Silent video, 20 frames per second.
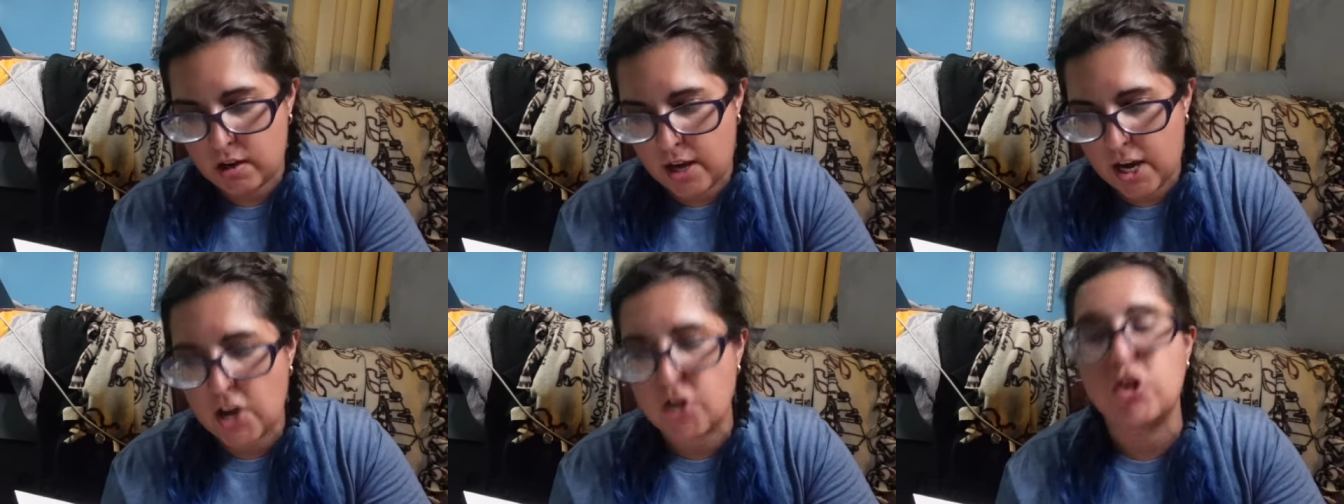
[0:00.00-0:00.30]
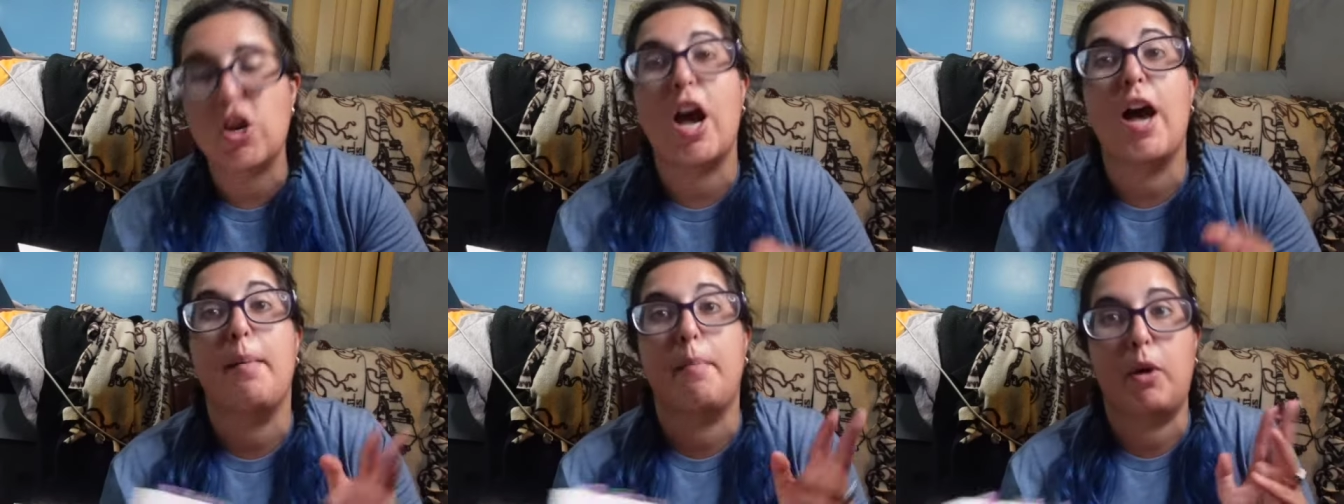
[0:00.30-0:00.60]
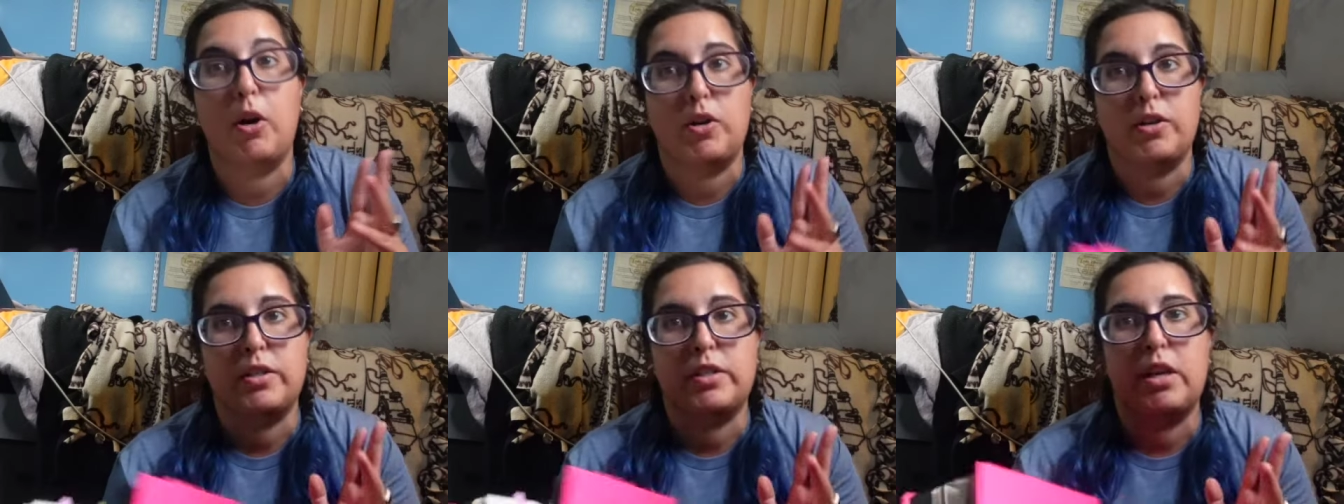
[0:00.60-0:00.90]
H M
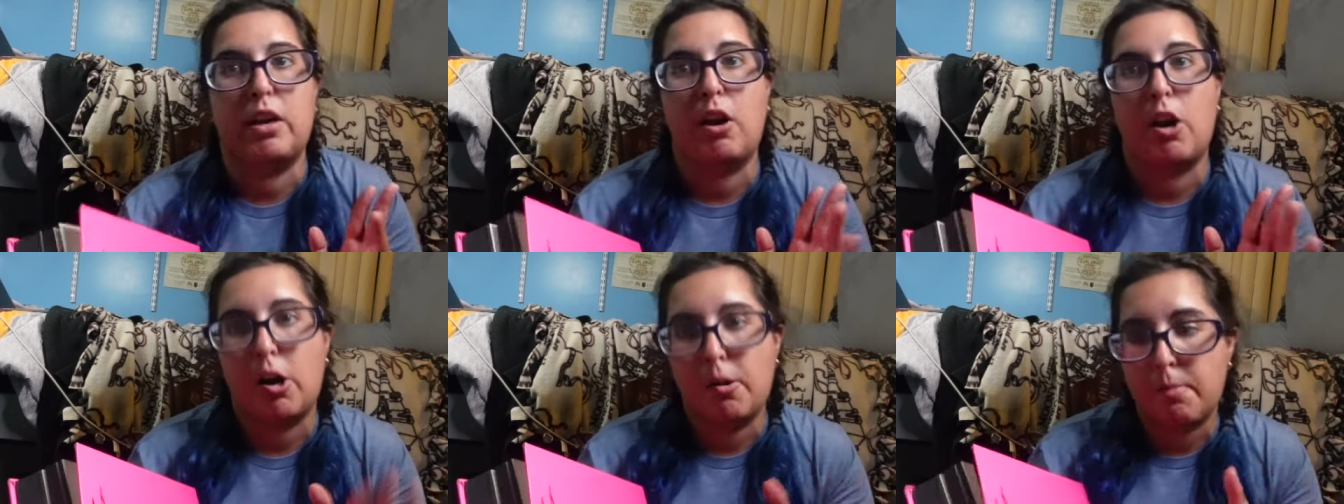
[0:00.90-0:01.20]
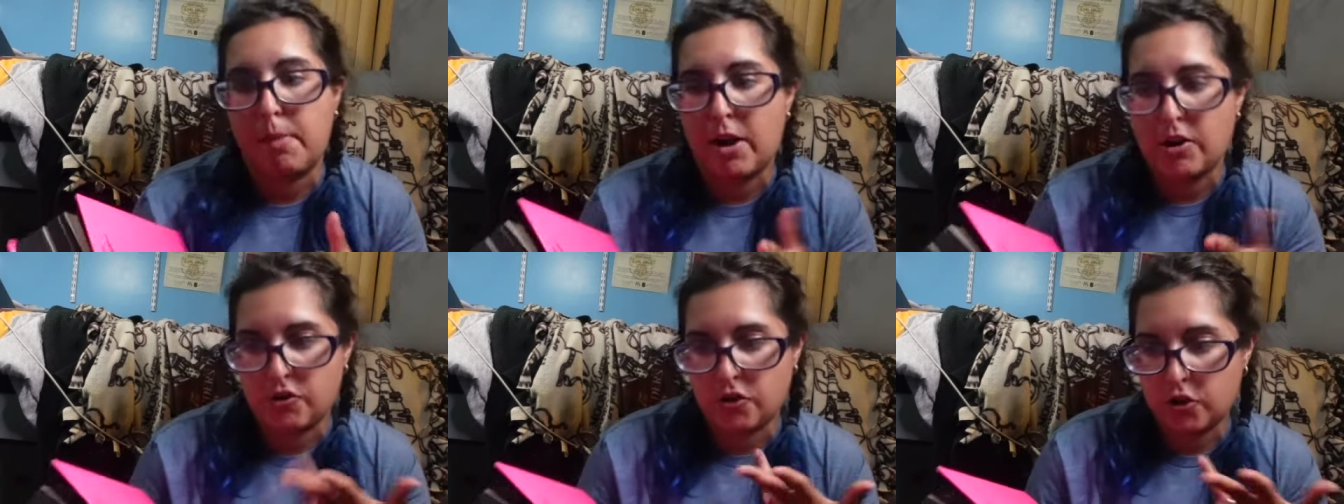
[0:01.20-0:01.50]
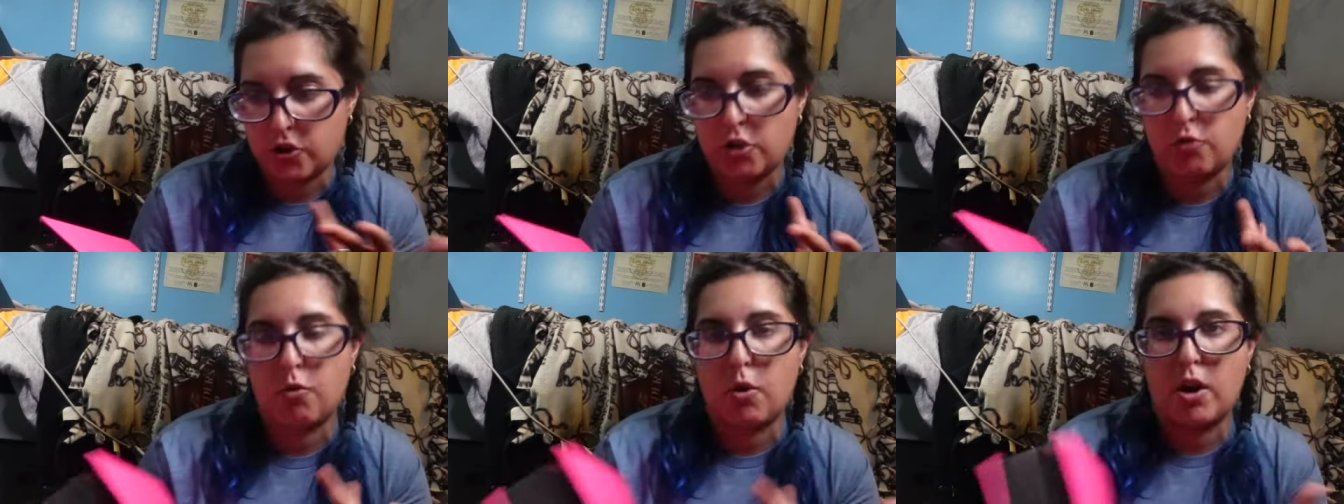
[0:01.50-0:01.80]
R C, Her
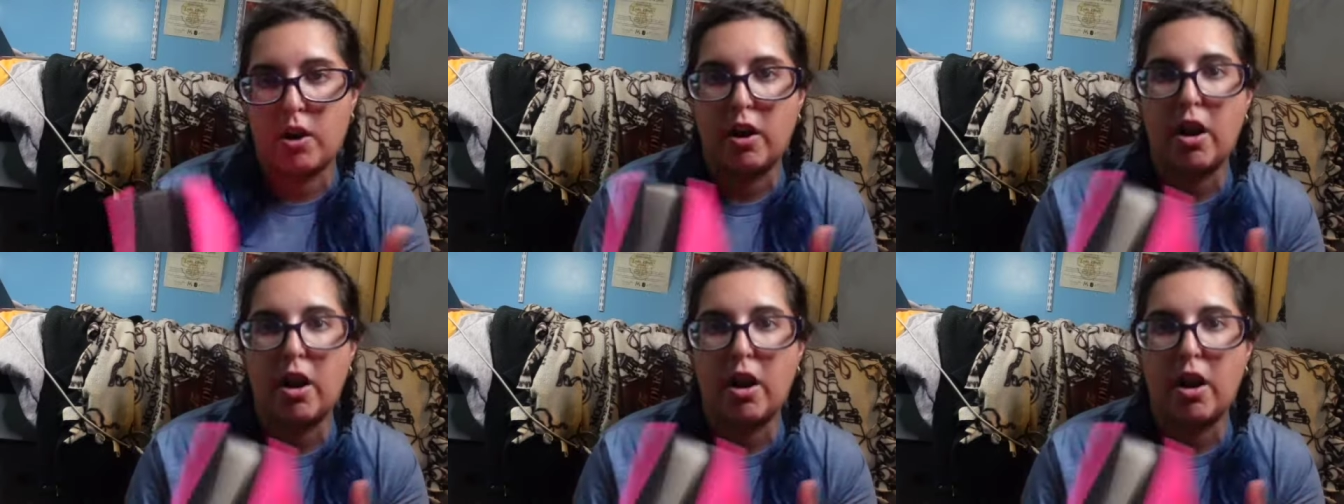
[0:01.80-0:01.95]
Majesty Royal